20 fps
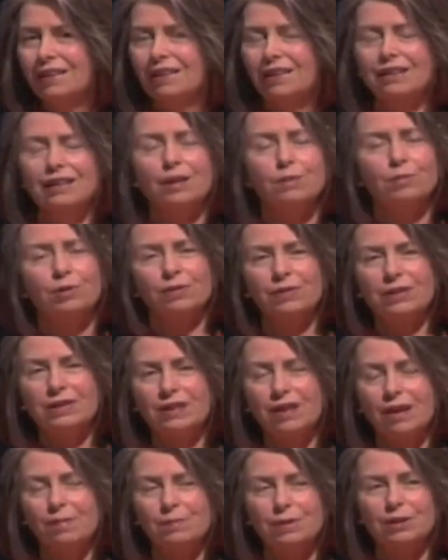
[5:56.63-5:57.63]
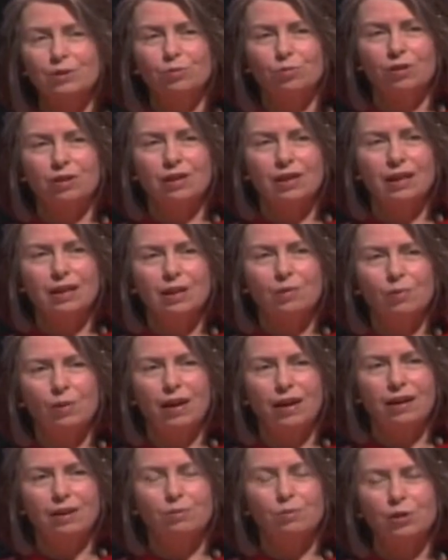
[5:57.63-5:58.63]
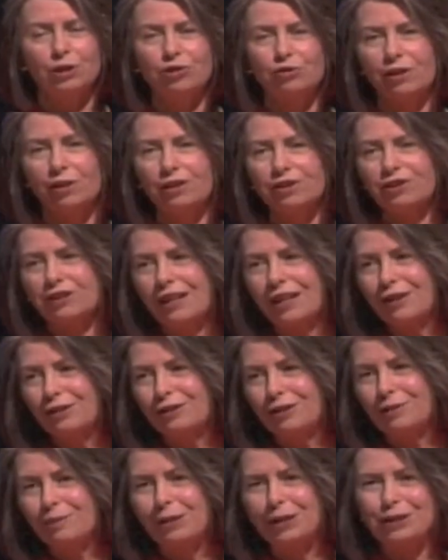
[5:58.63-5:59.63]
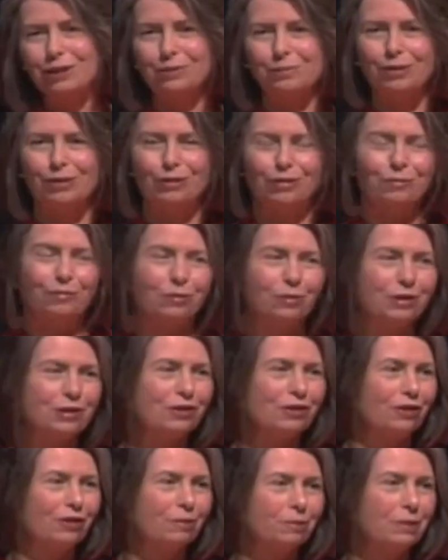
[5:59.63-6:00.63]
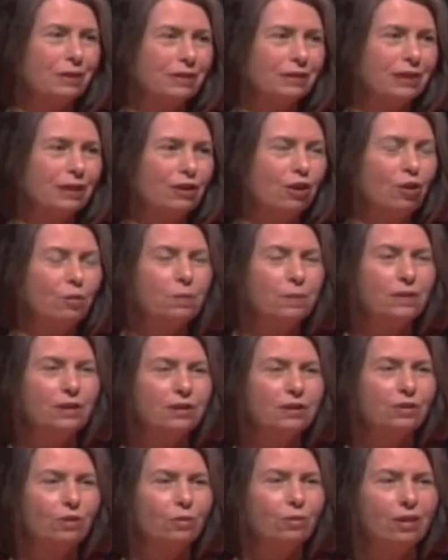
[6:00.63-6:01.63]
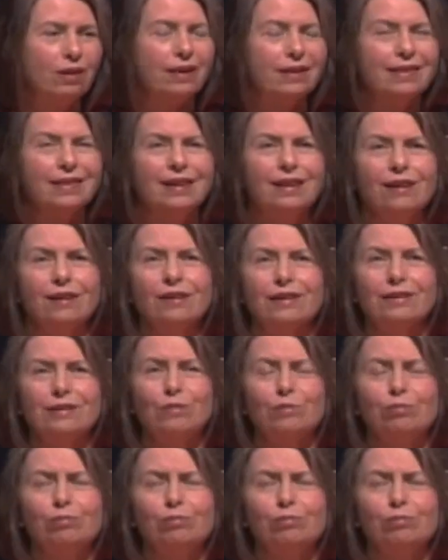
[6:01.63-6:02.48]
A number of us come into work anyway, and we trudge down to the basement of the Forrestal building, open the door, and there is a